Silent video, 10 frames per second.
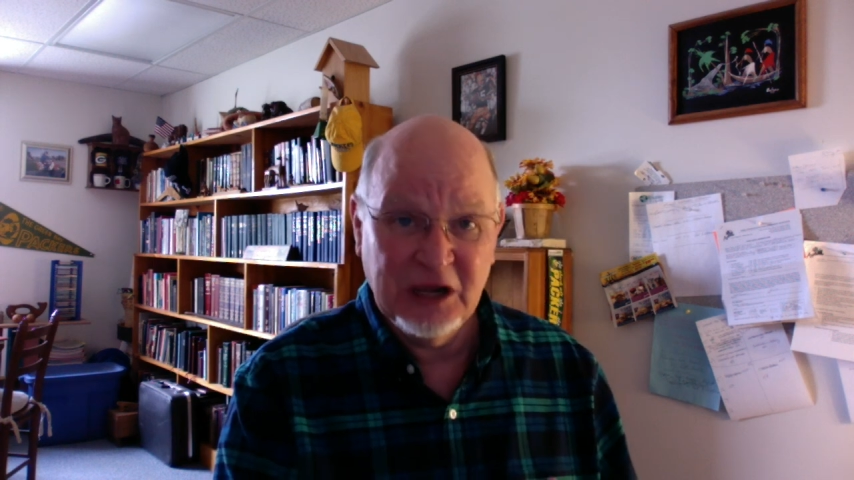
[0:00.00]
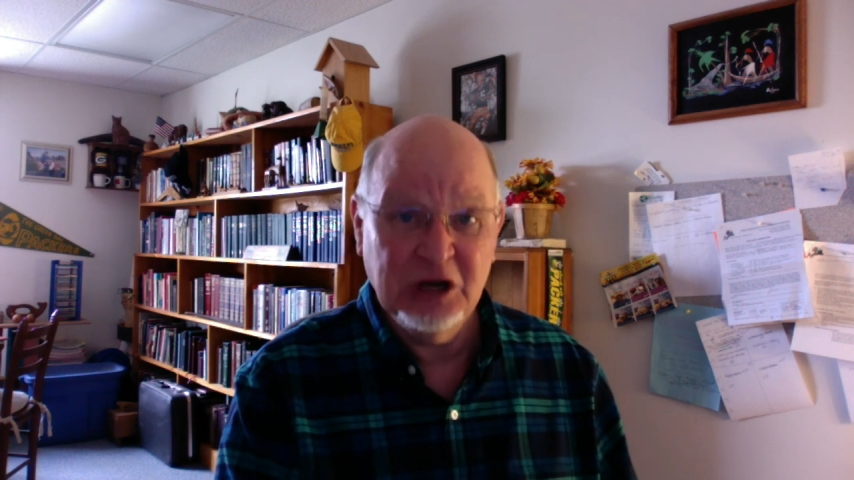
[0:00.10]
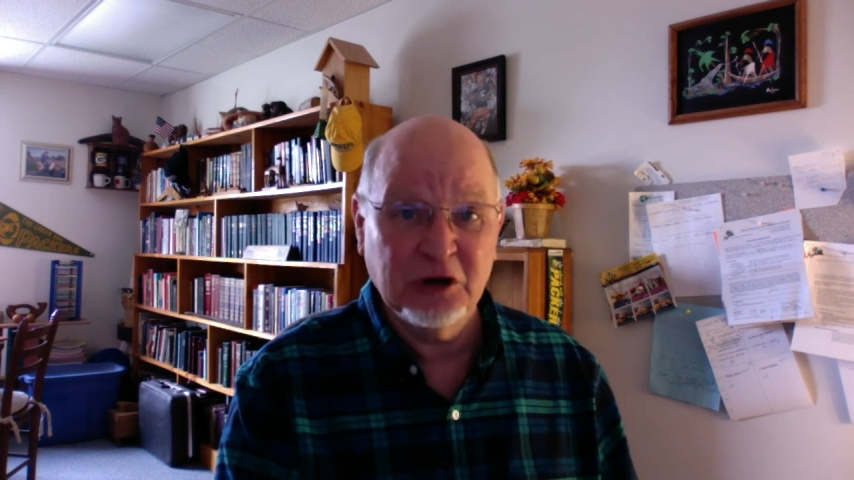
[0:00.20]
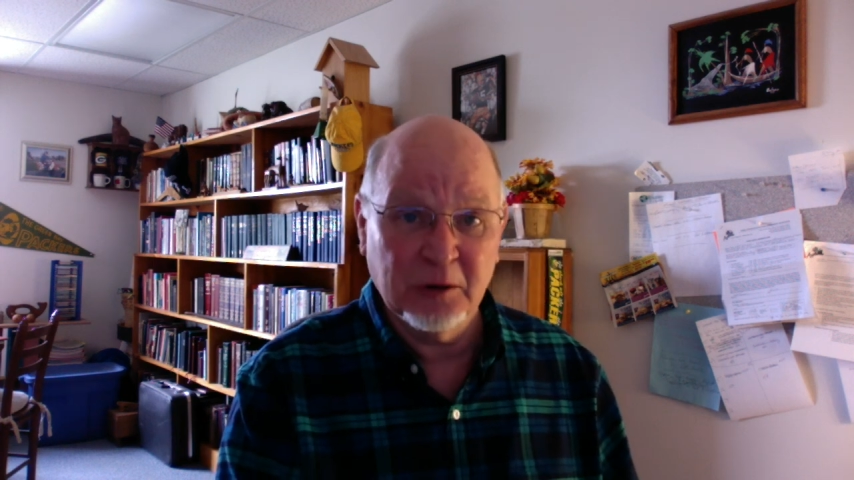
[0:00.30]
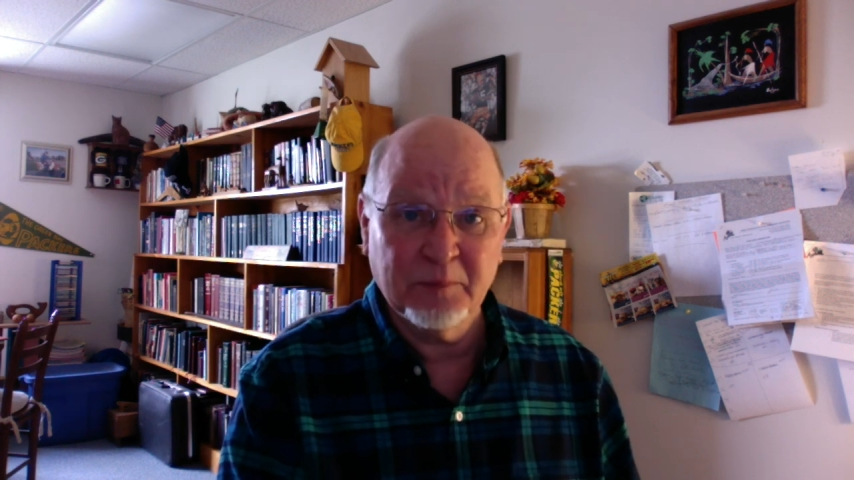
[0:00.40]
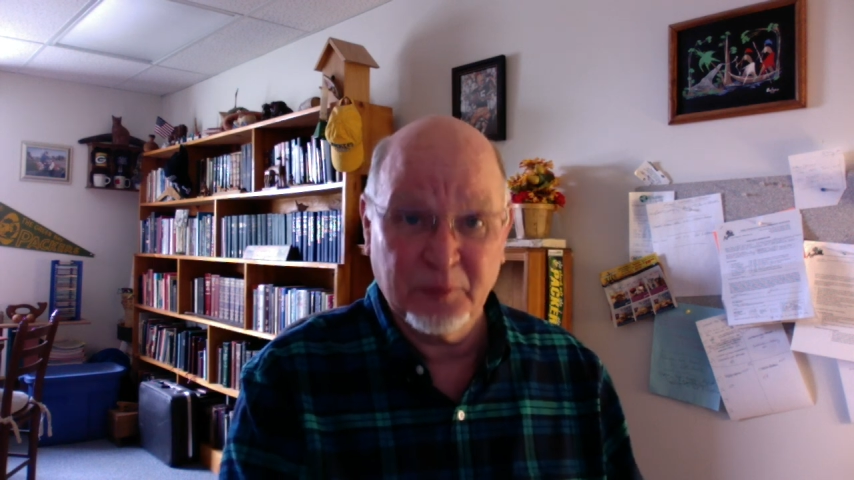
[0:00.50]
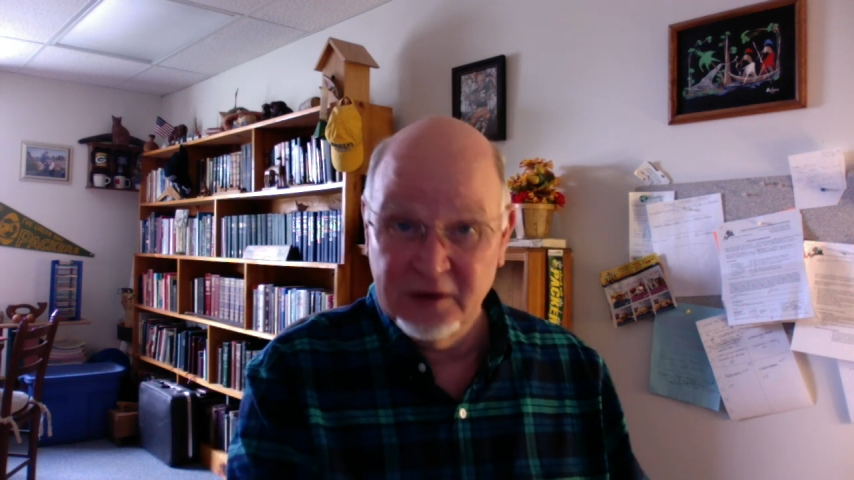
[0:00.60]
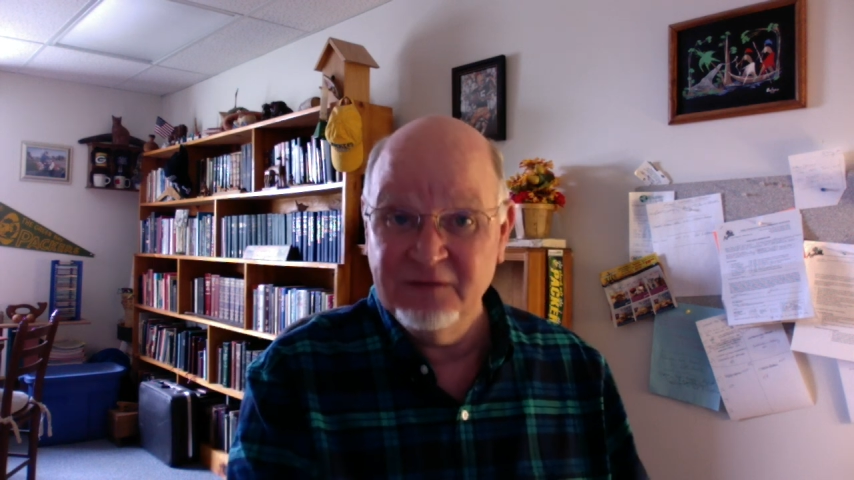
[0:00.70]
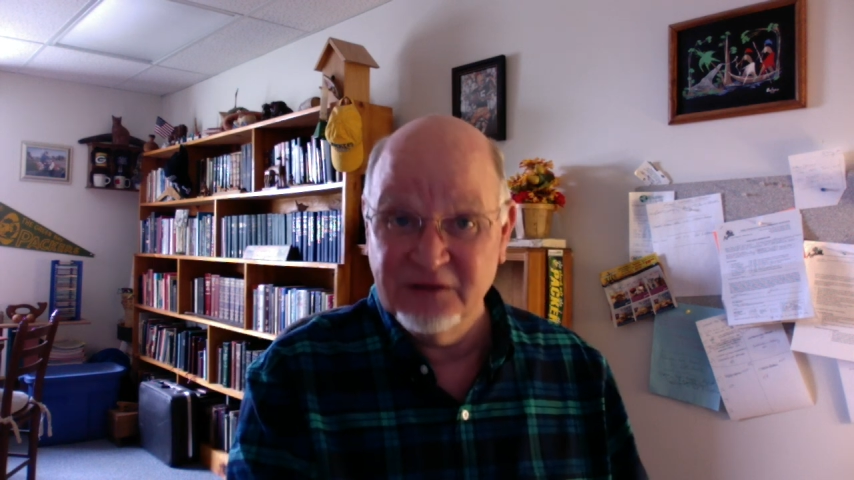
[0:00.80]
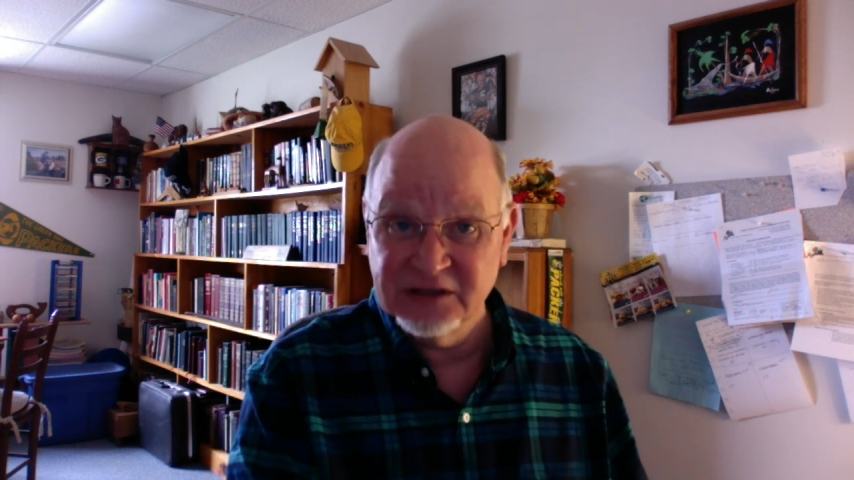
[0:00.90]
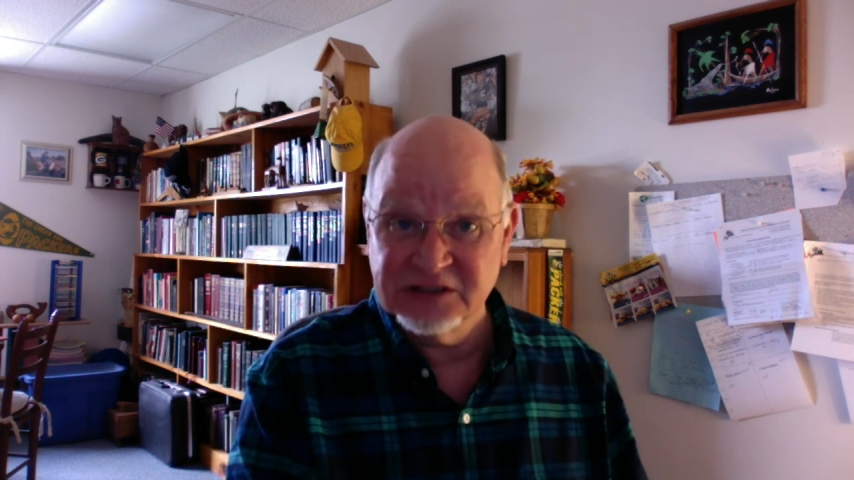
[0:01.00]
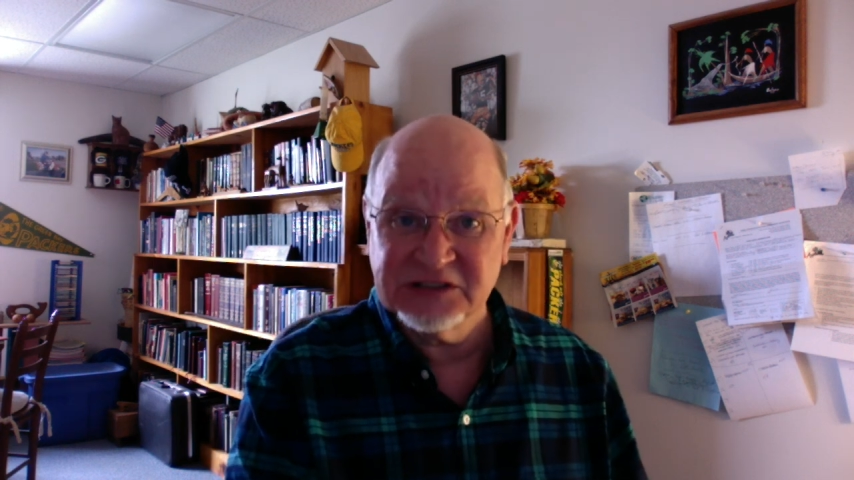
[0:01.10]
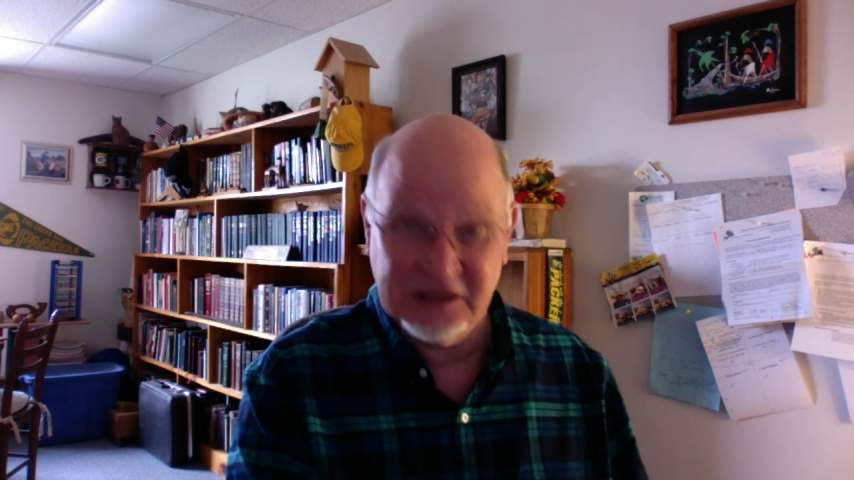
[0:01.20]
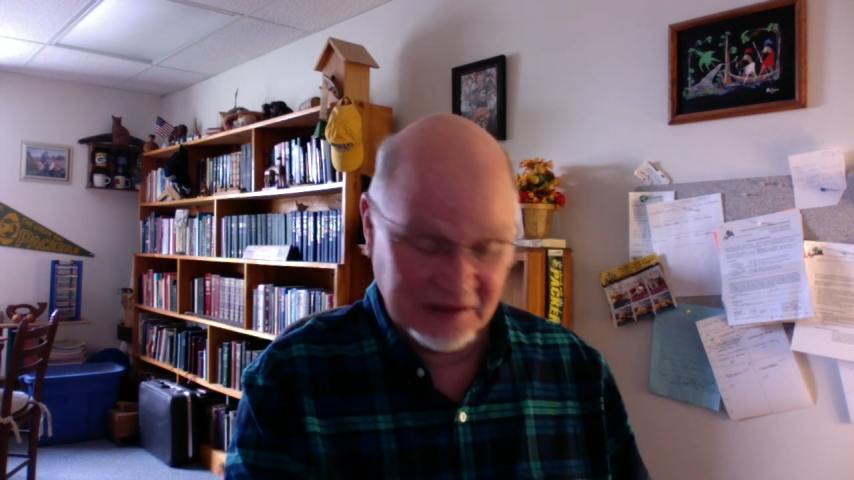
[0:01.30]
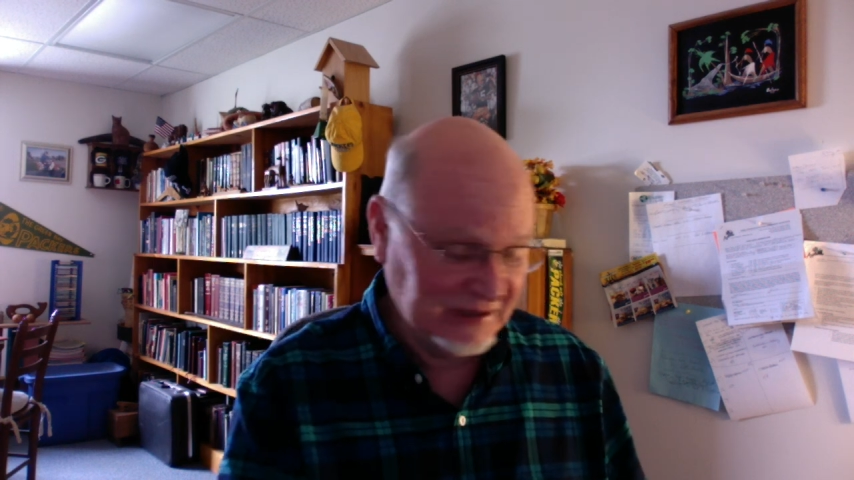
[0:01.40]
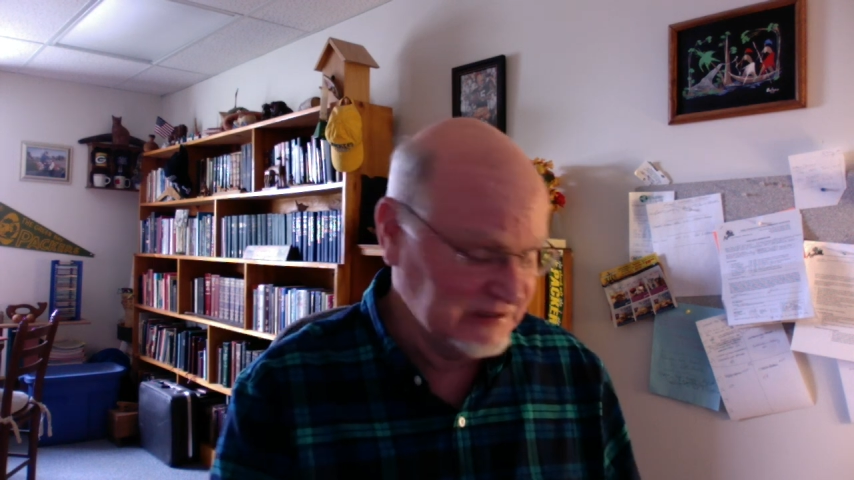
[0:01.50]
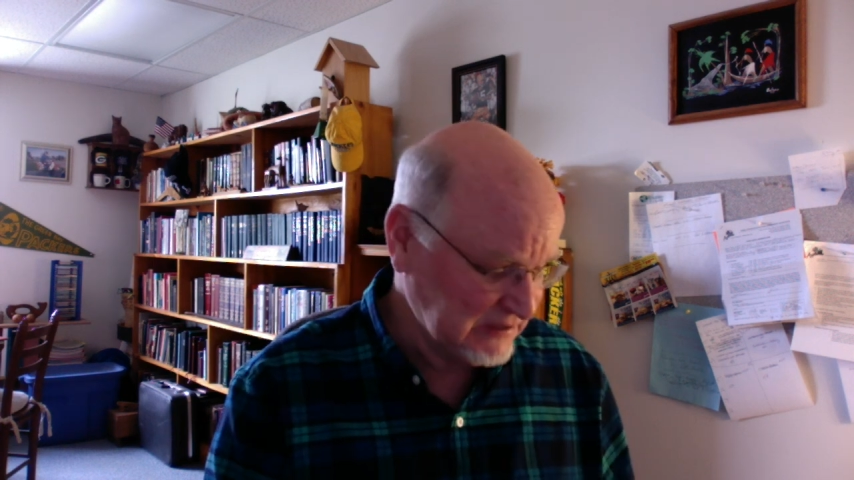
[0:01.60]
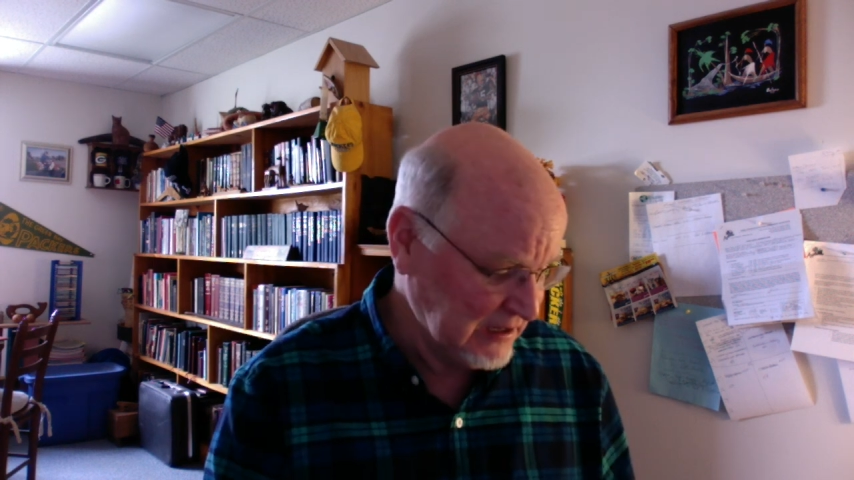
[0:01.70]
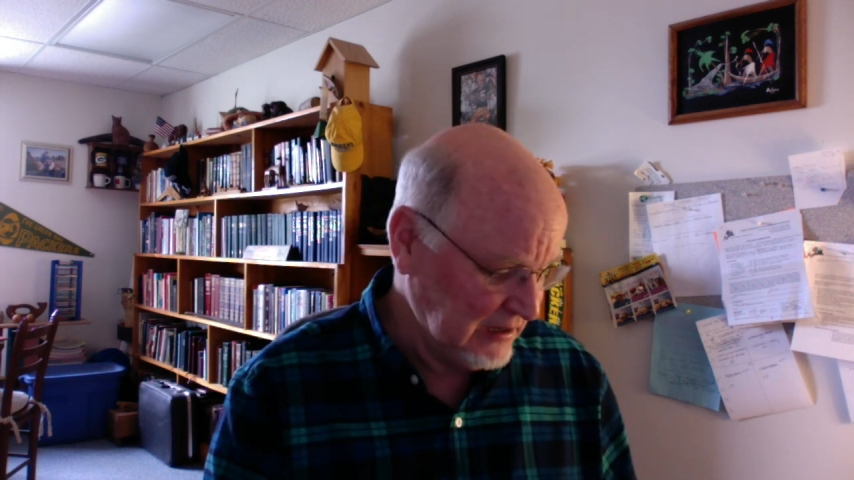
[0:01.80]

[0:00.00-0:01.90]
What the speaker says: here previous to this